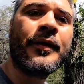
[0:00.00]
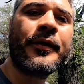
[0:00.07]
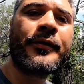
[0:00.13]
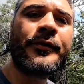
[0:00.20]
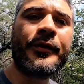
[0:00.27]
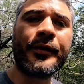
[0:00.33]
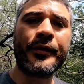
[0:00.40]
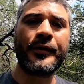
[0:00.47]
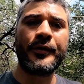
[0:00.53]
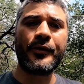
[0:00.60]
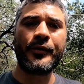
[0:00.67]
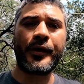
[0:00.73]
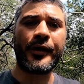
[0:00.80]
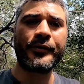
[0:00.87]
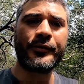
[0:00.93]
Let's see.
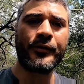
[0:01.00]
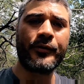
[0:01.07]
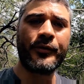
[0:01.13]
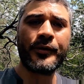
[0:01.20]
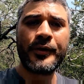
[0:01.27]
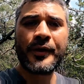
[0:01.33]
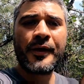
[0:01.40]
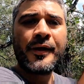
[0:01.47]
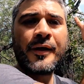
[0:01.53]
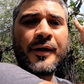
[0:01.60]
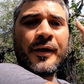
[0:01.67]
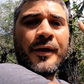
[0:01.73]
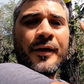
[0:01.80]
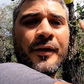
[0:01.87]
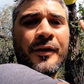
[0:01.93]
Okay, so
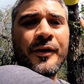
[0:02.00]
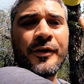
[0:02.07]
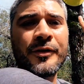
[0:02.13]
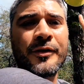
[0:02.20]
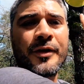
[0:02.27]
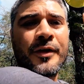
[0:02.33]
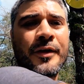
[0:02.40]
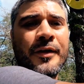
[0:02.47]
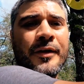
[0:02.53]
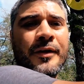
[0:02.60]
this